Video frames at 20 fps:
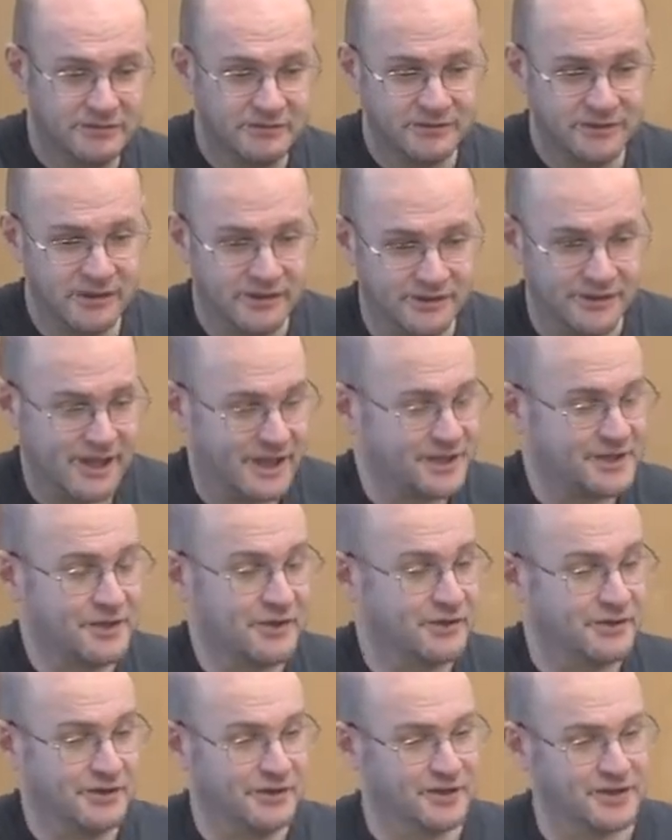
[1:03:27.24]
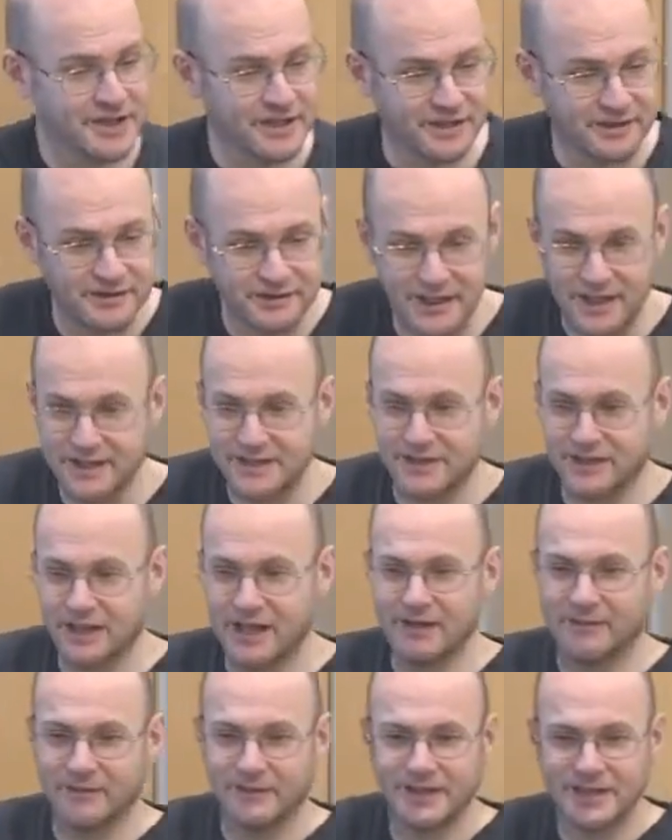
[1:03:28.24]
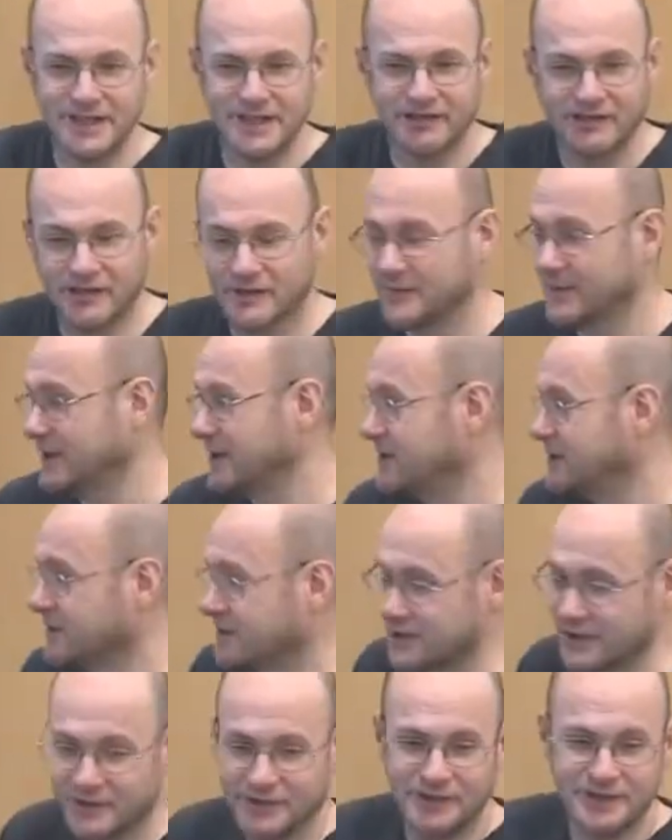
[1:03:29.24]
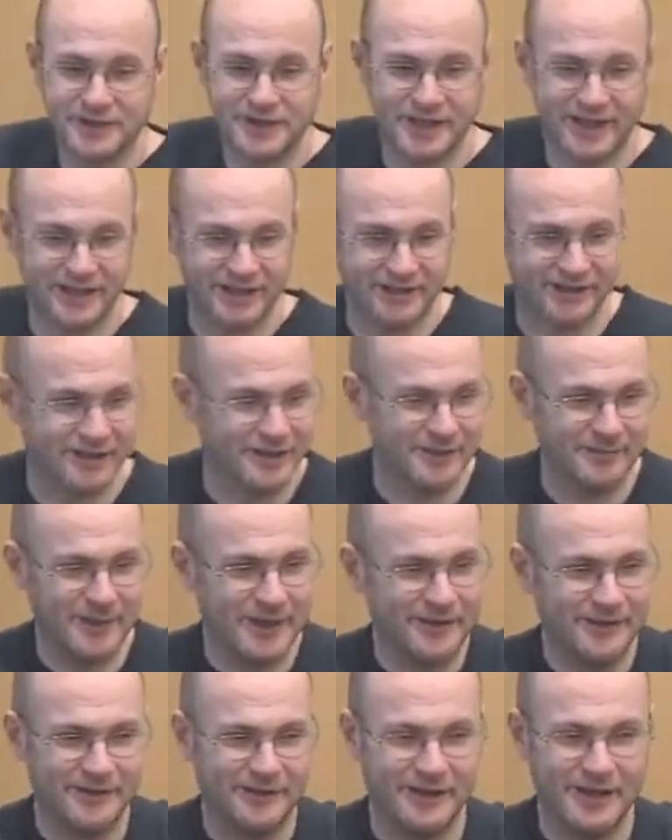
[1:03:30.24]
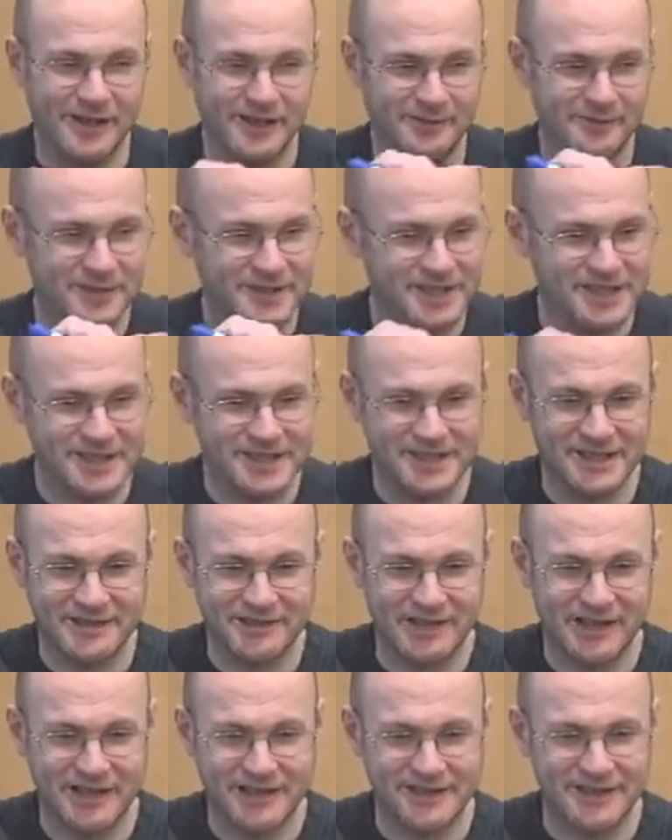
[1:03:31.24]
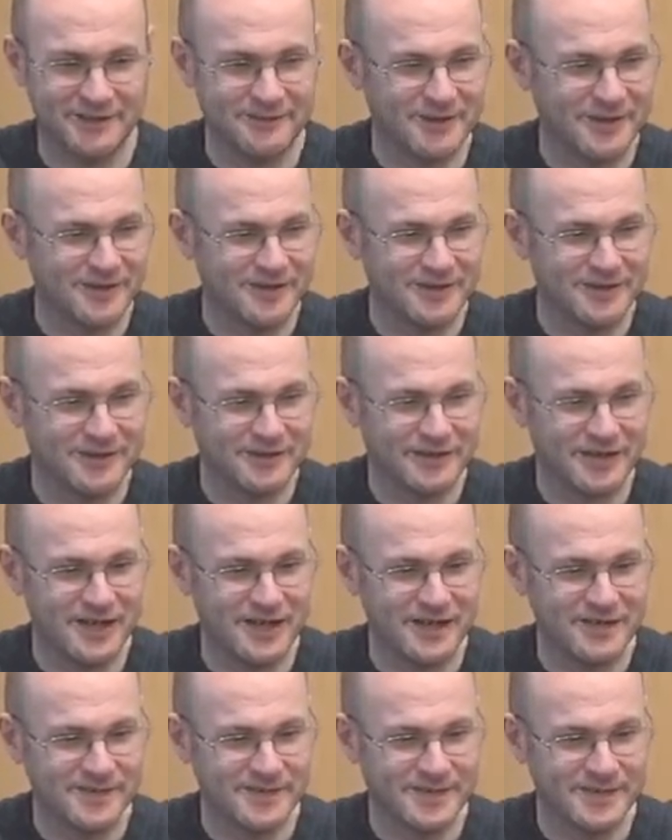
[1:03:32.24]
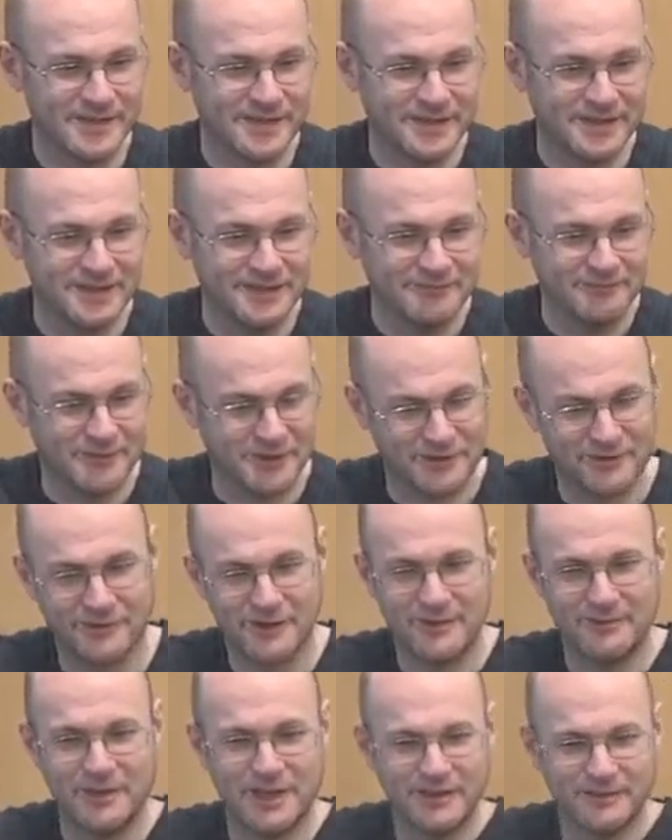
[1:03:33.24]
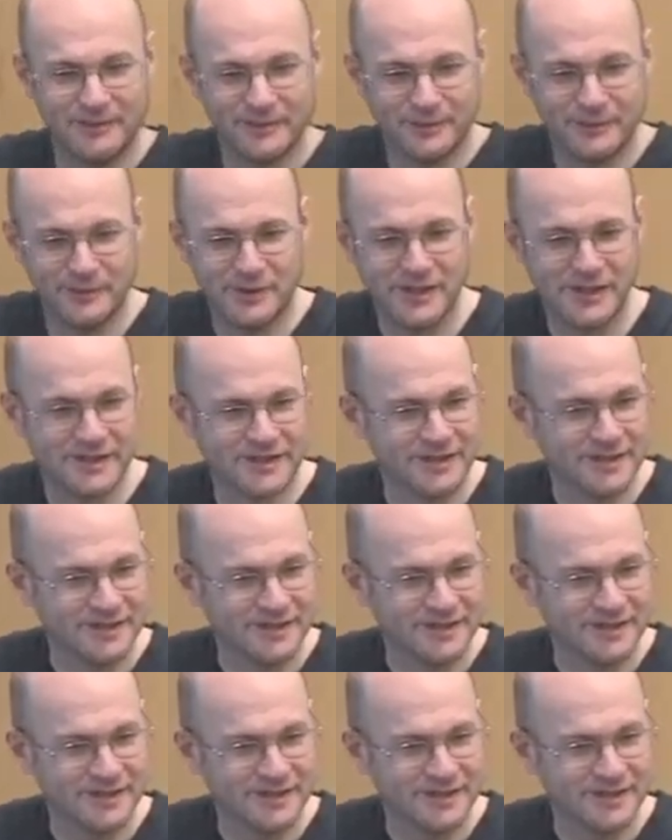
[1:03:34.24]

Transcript: and that's not using, that's the level zero feature. It's not using anything about the neighbors it's interacted with in the graph. Might call them level one.